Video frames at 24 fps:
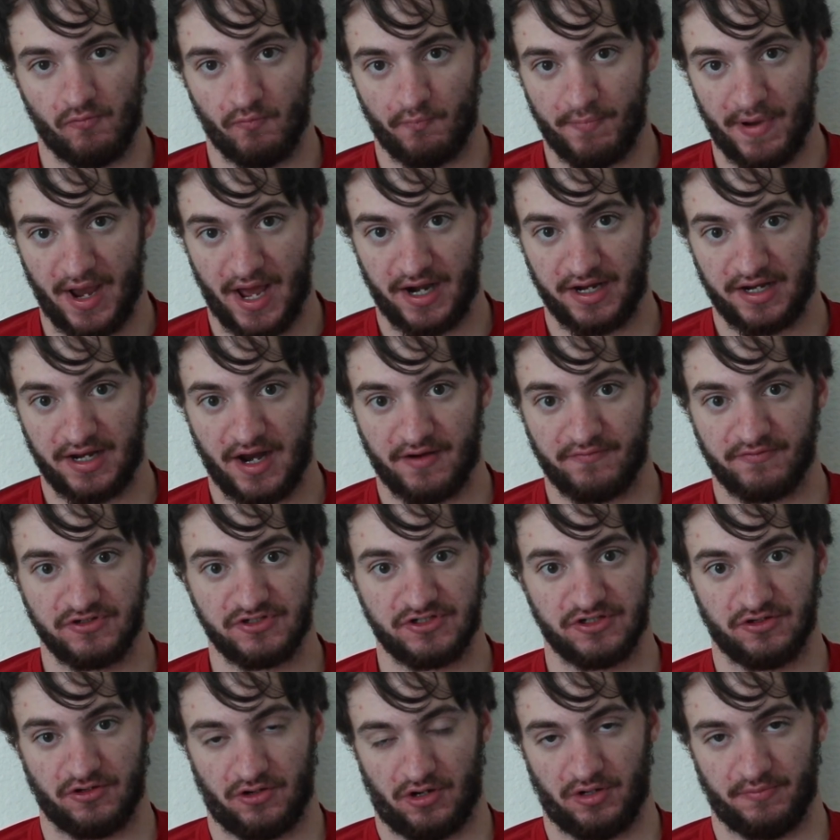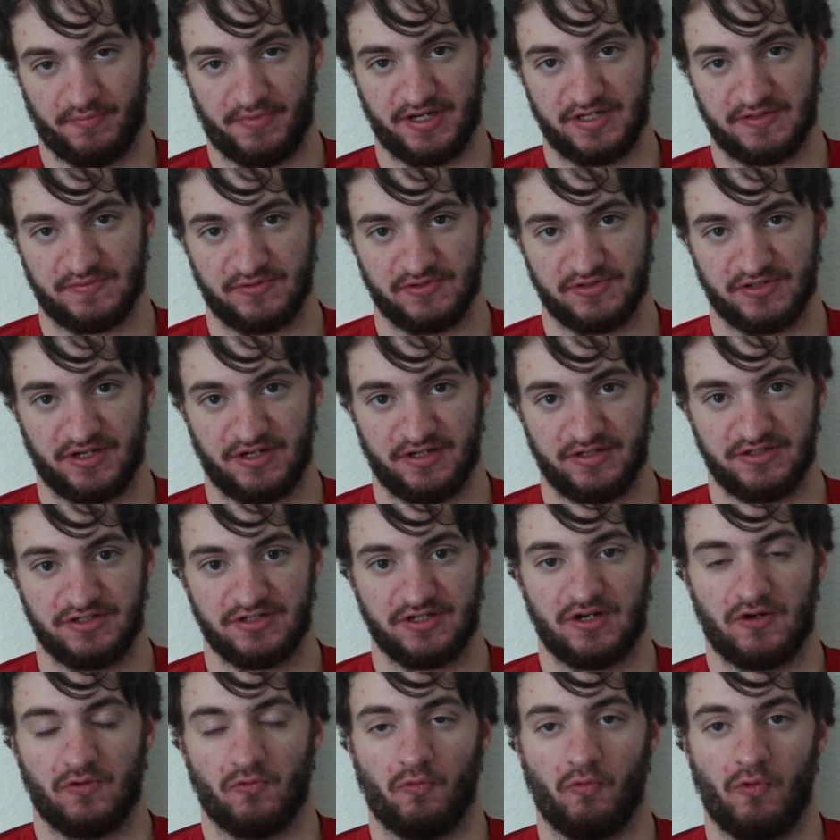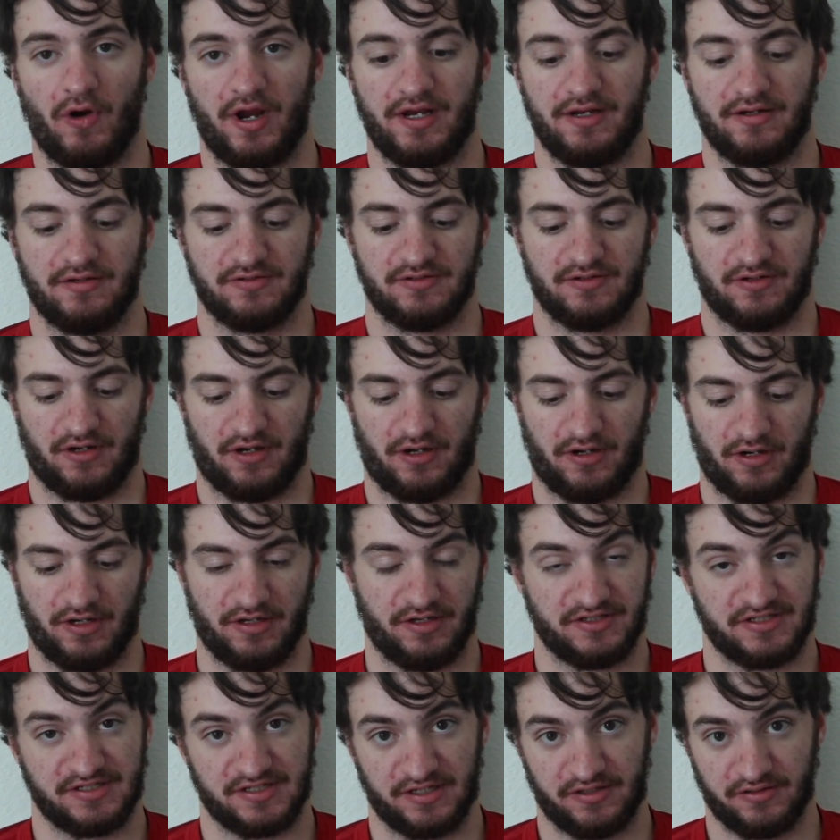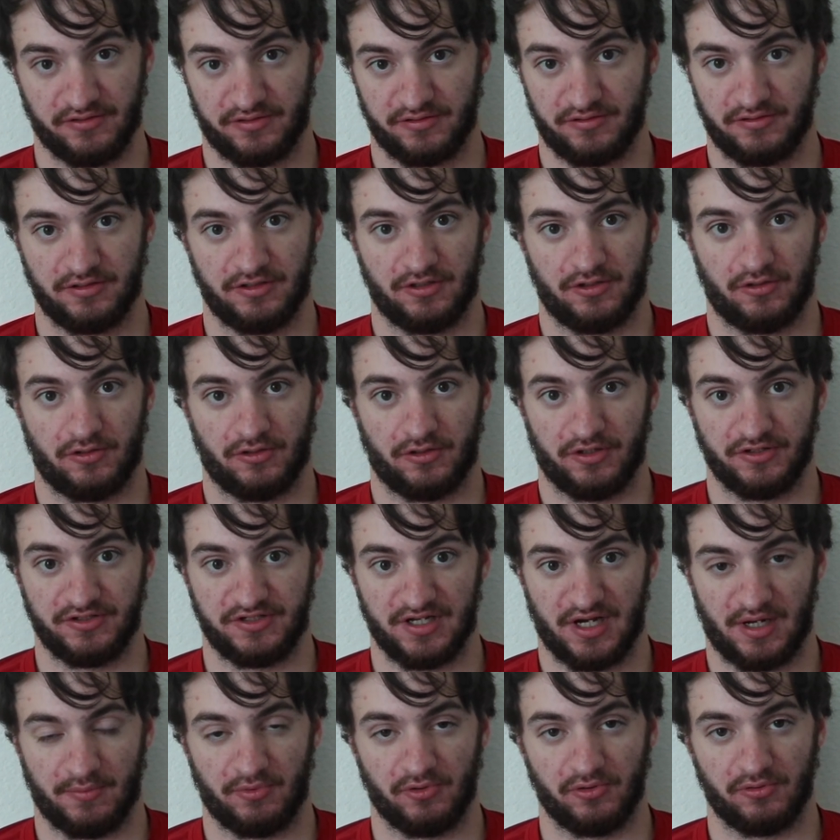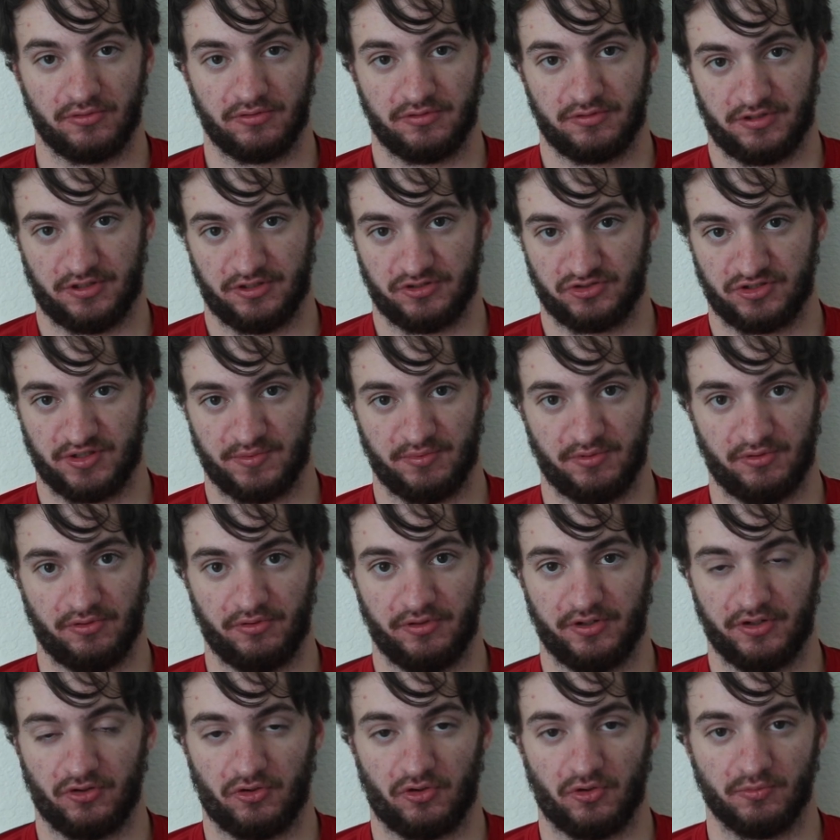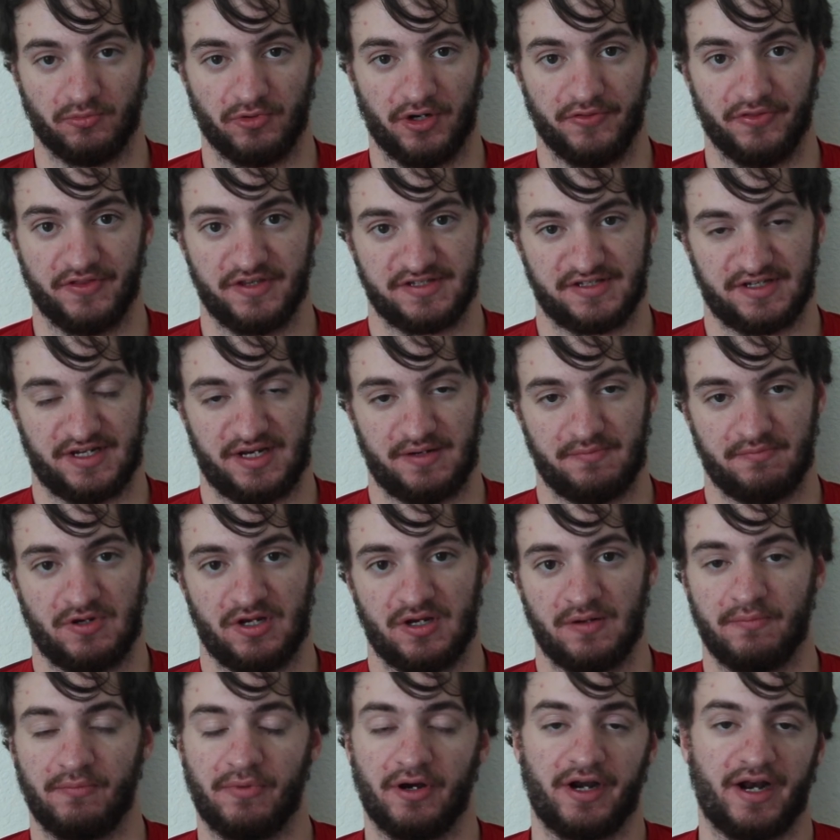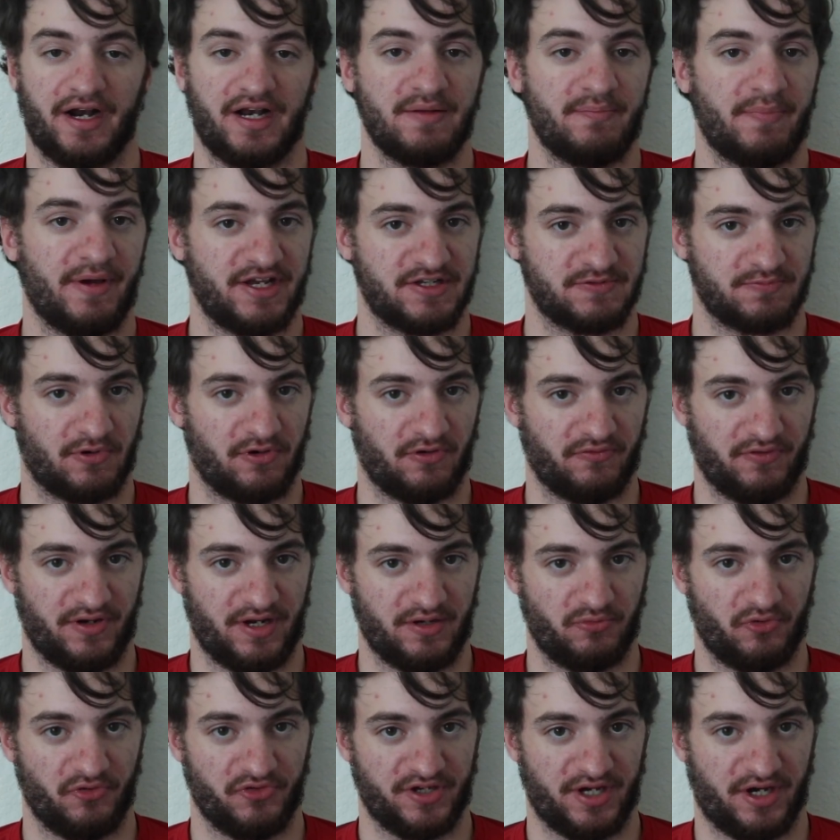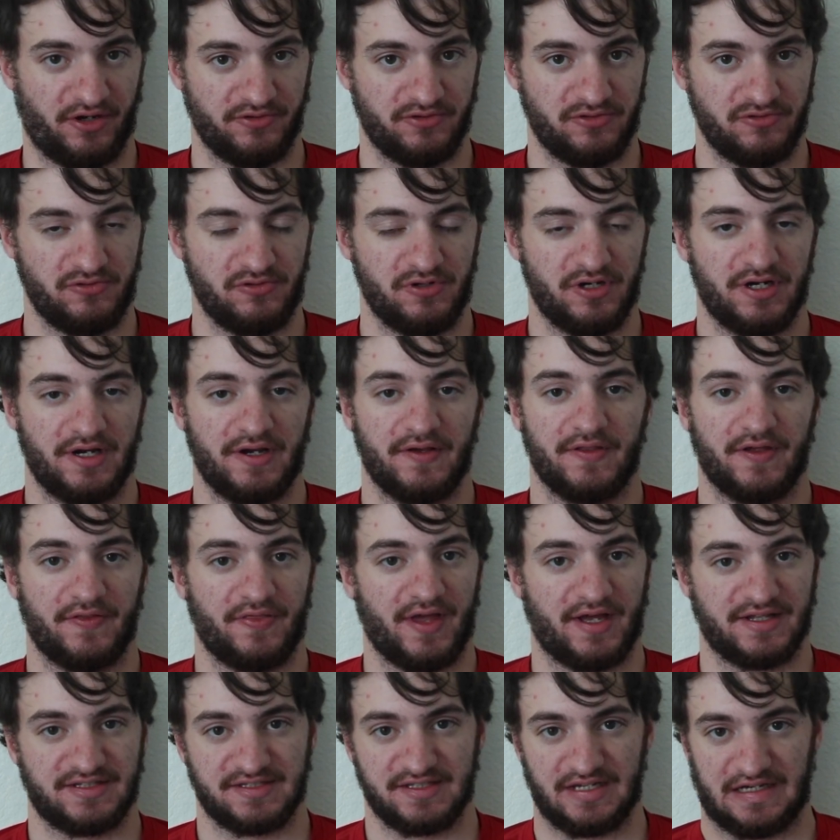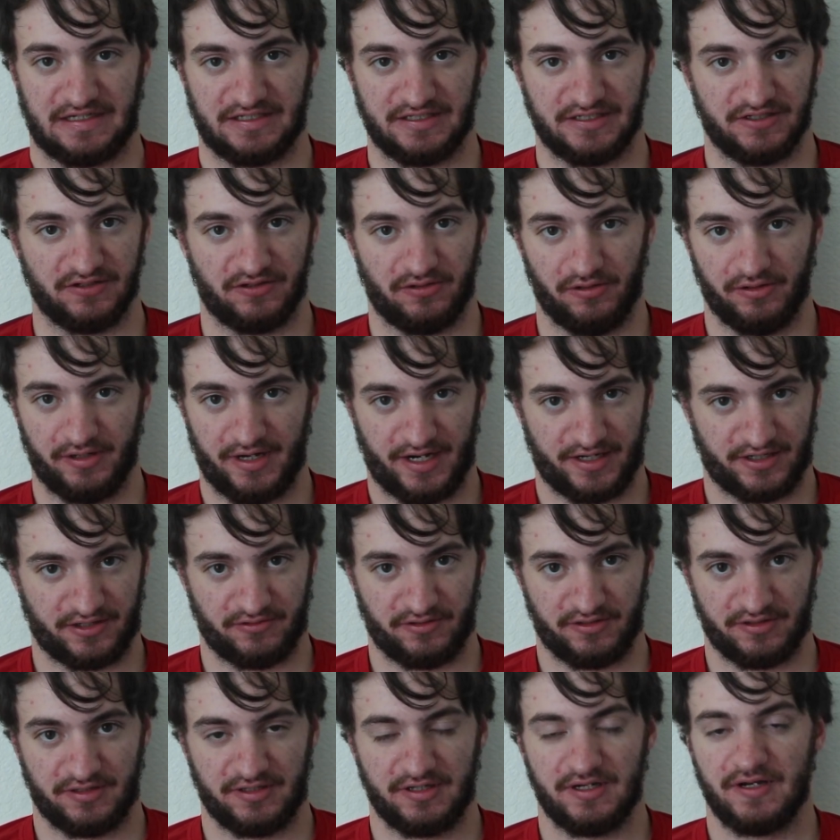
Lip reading: Batting average and on-base percentage weight a single, a double, a triple, and a home run the same. But any baseball fan will tell you that that's not at all accurate.